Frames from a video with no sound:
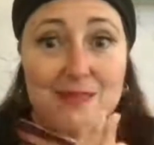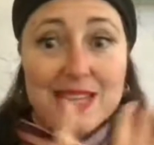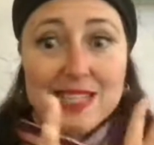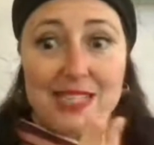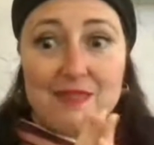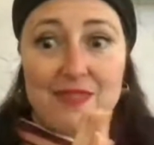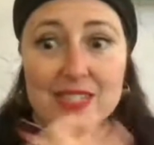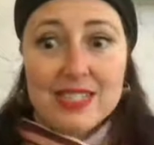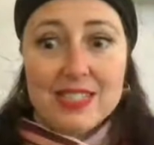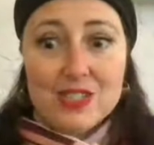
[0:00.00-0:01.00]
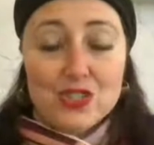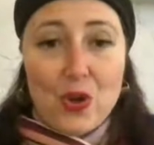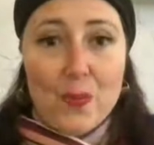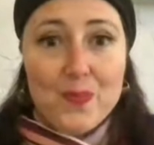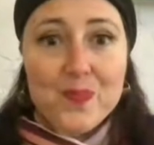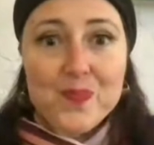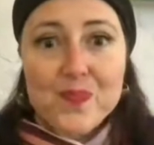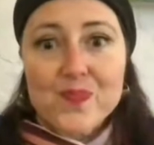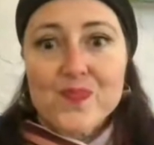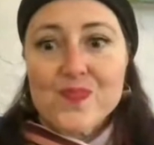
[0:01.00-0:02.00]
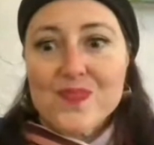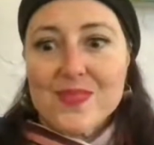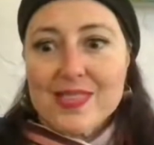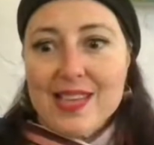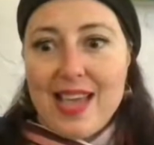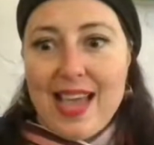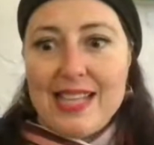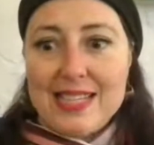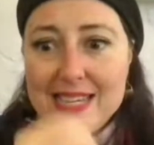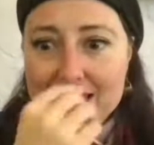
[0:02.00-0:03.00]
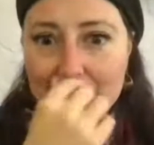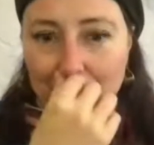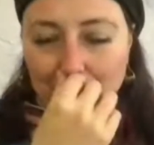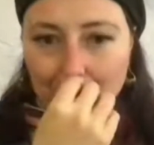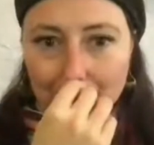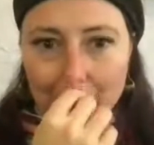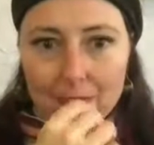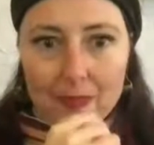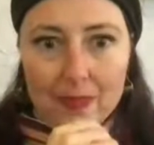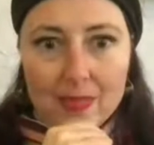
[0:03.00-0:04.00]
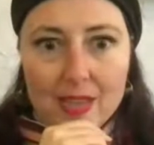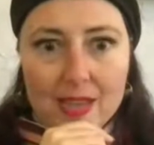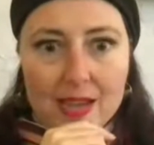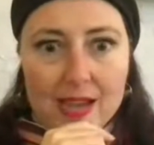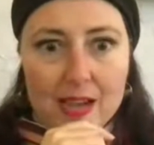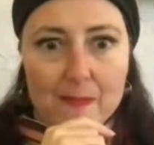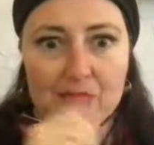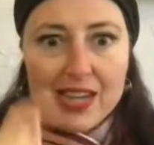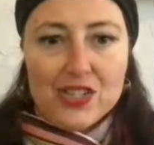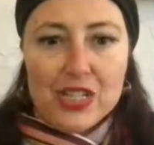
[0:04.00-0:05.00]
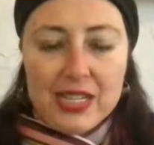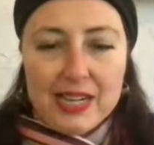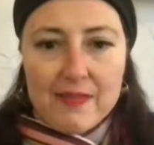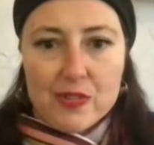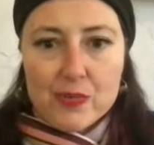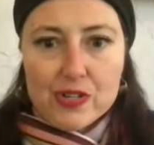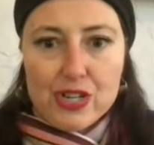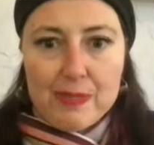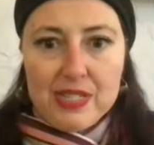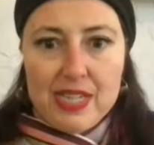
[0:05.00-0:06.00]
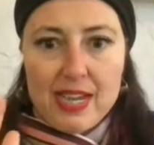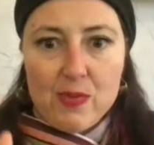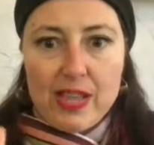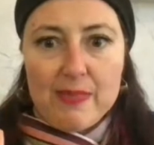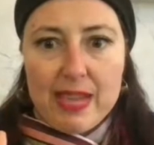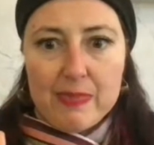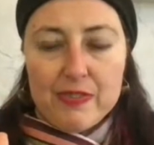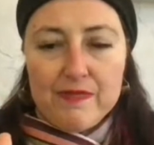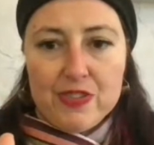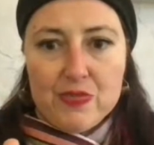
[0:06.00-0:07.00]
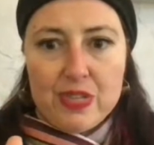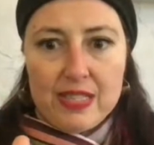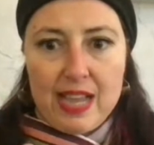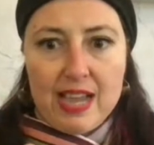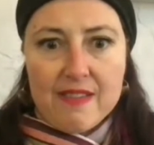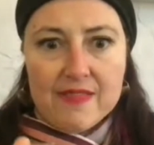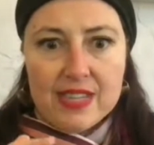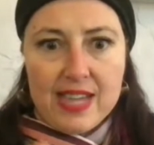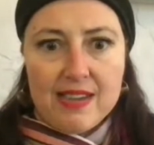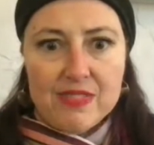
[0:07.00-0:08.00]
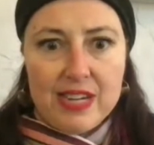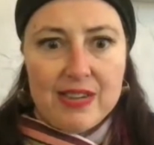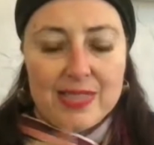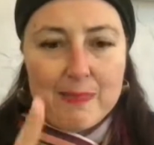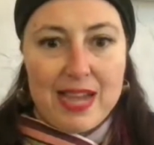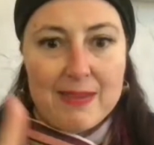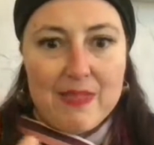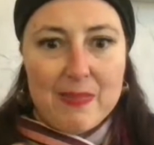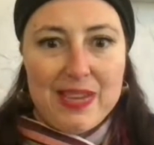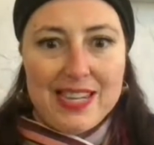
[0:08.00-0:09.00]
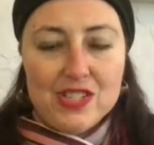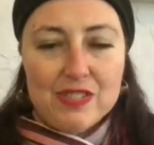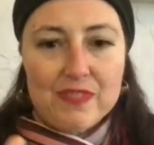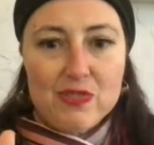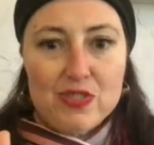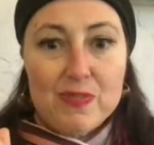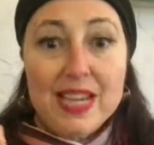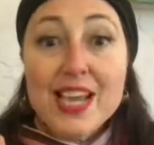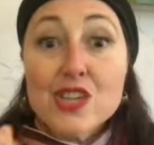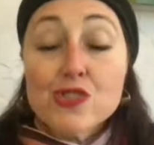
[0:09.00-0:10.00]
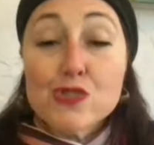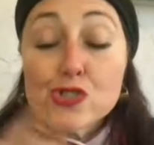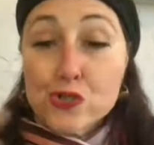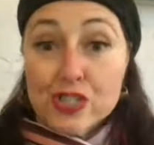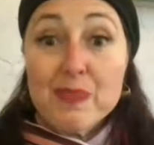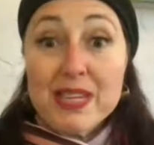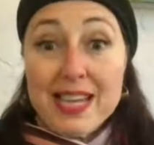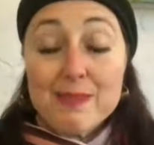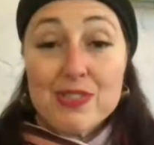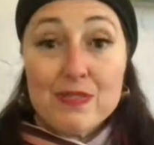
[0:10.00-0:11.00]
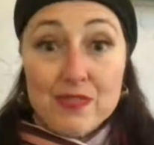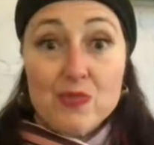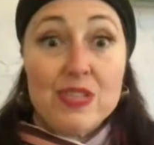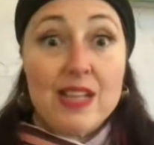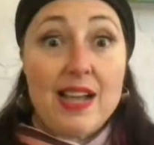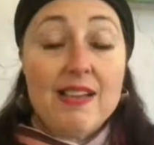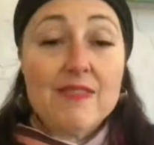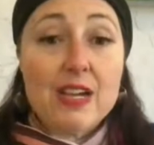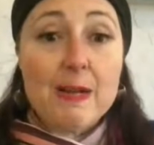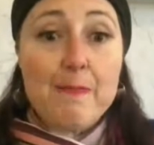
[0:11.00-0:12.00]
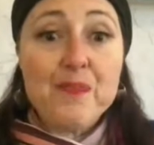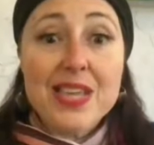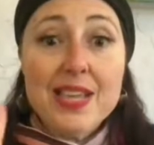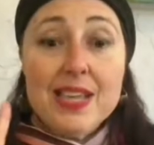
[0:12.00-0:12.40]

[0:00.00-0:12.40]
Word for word: makes a difference. So, Allie, um, I just signed up for the workshop today. Will I be able to view the live? The countdown at the bottom of the page confused me. You should be able to view the live. Um,